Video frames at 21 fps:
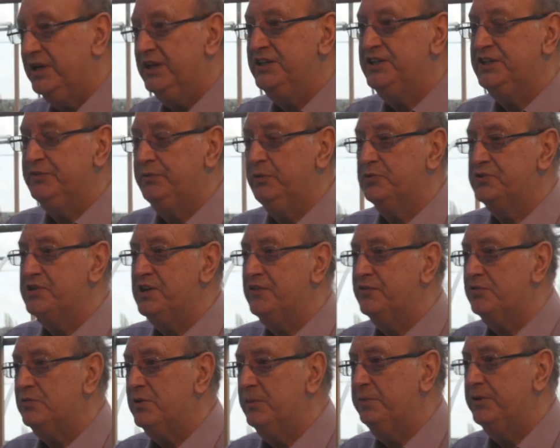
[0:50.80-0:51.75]
intervals
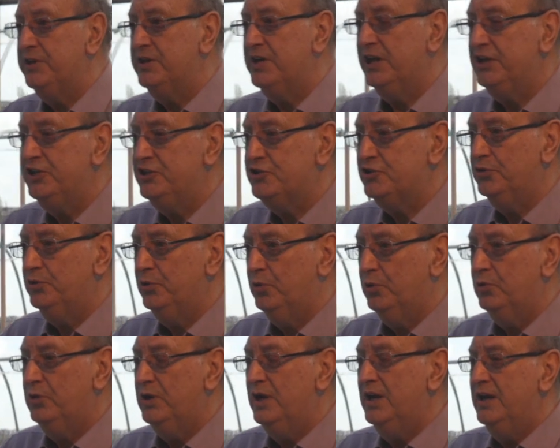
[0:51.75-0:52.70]
after application
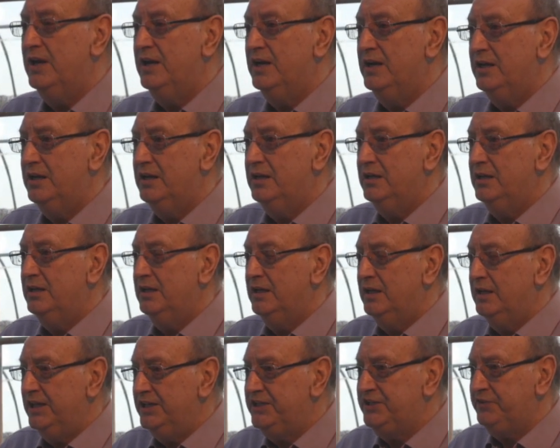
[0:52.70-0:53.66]
or
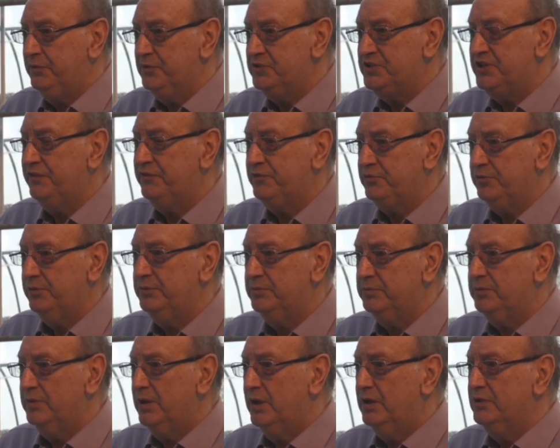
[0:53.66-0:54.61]
intervals after
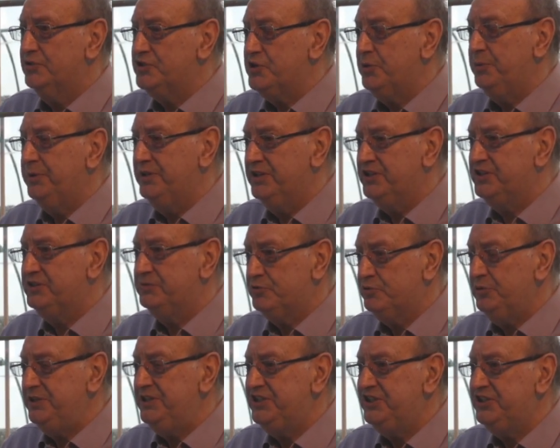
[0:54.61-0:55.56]
sowing this
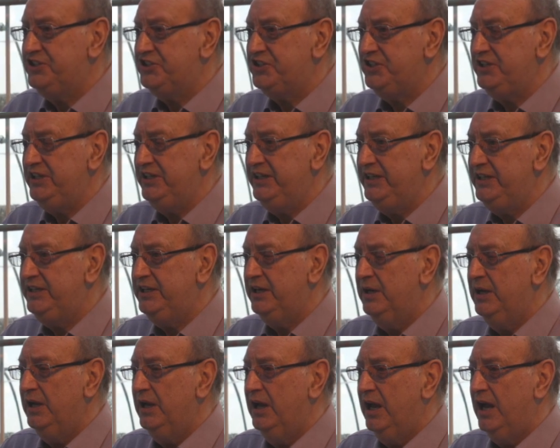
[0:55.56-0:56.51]
treated seed
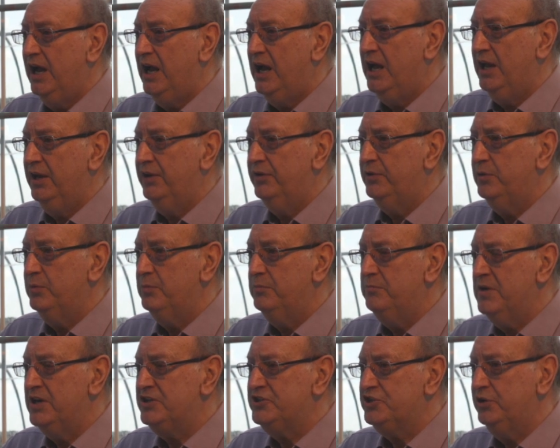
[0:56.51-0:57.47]
and
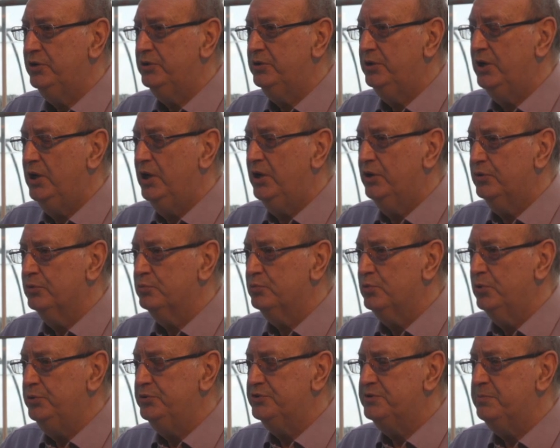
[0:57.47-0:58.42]
measure the
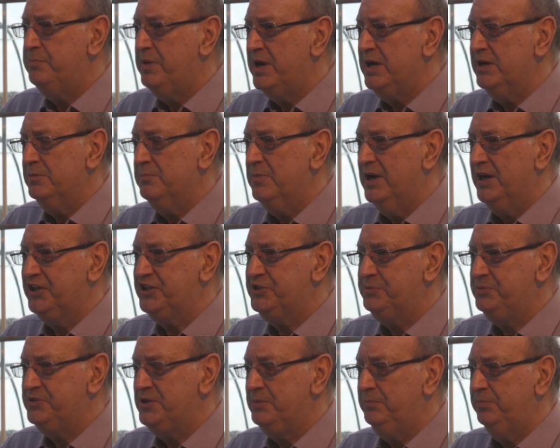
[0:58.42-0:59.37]
root
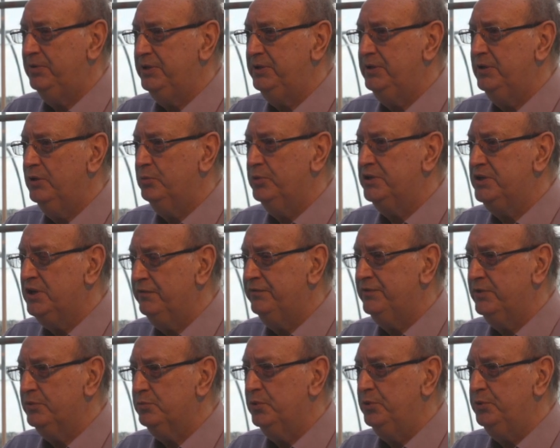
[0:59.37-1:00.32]
biomass. We simply recover
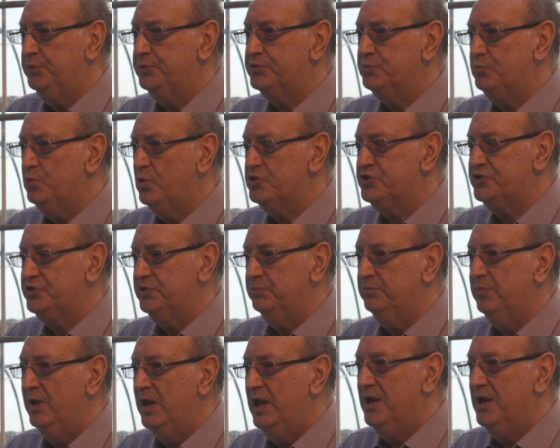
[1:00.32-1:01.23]
the roots, wash them,